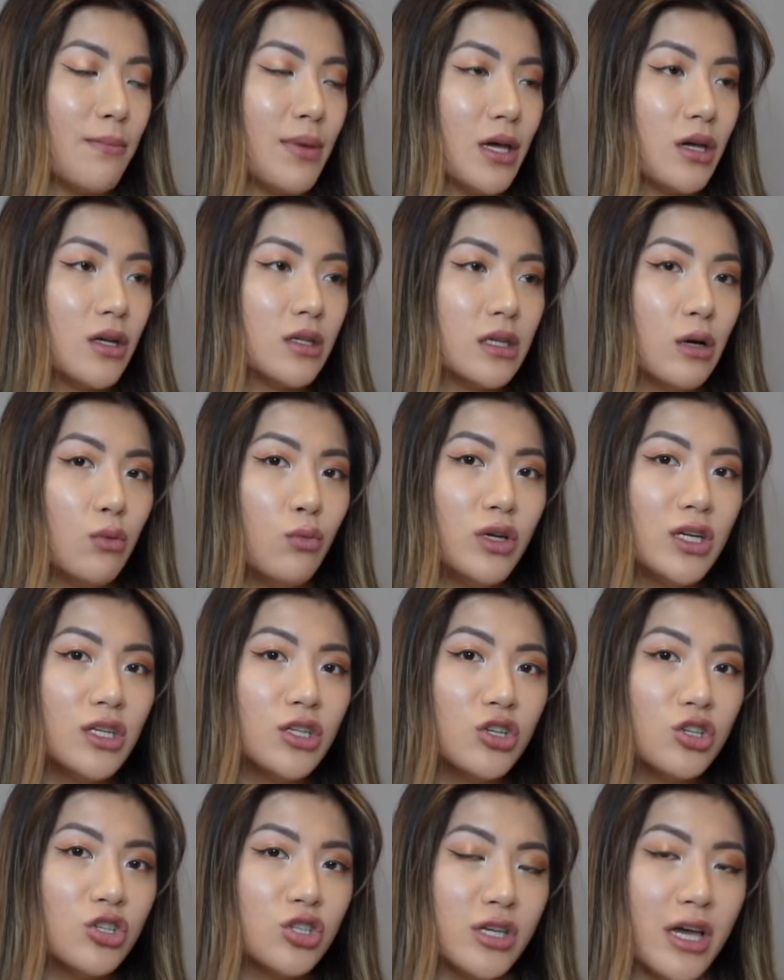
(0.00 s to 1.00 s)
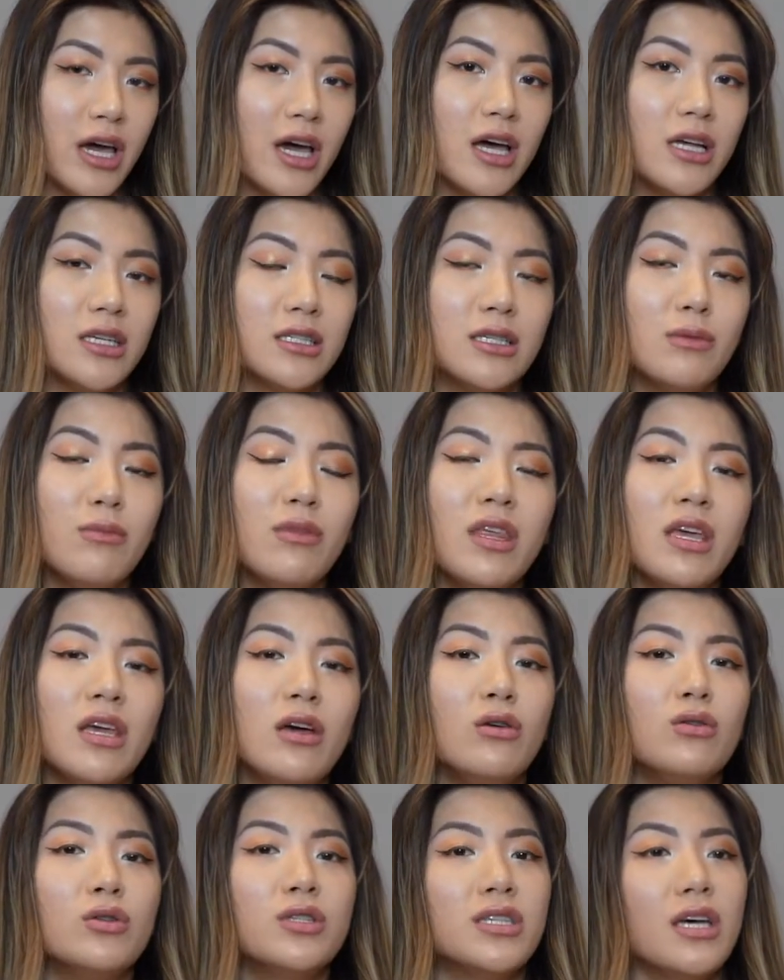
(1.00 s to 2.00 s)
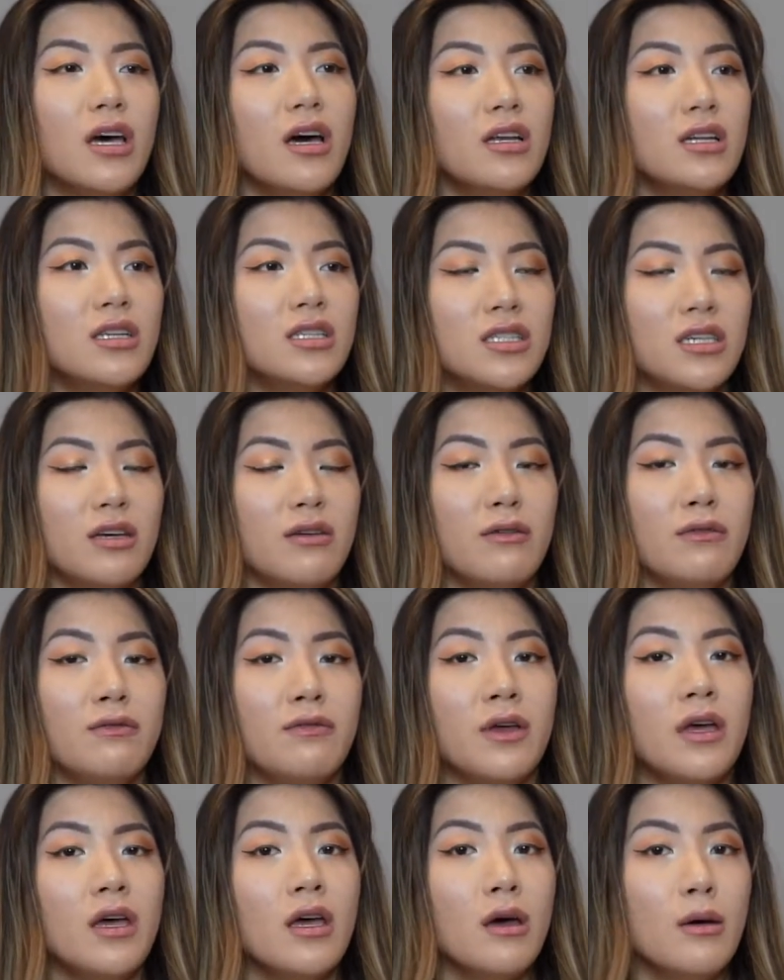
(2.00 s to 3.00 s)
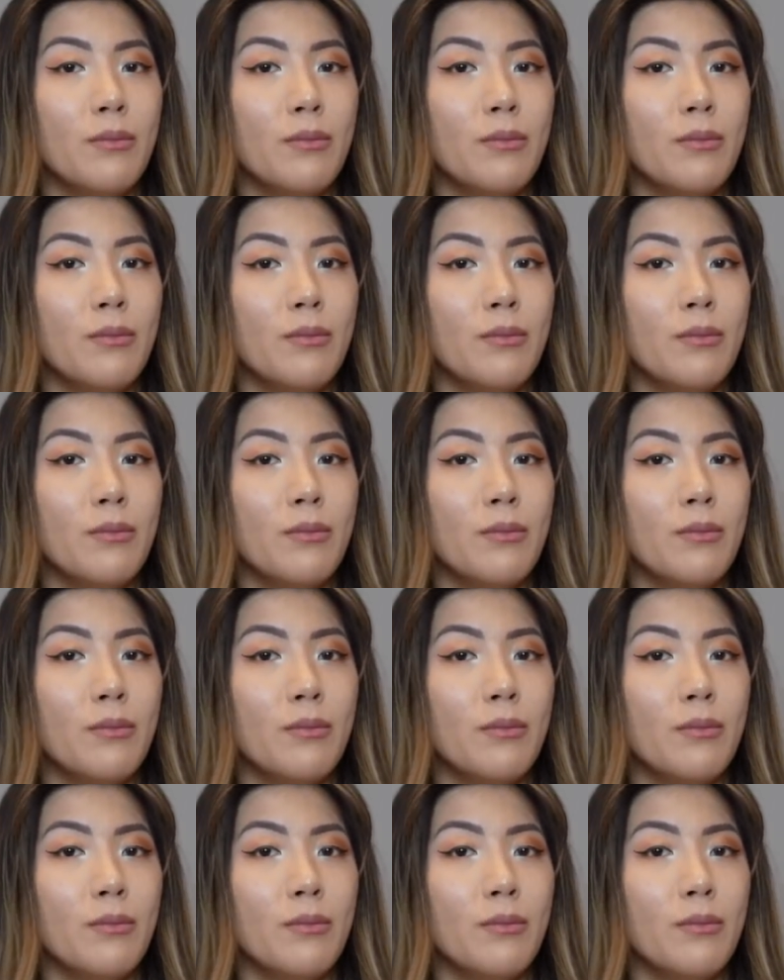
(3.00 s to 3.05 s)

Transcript: because I wanted to share some of the alternative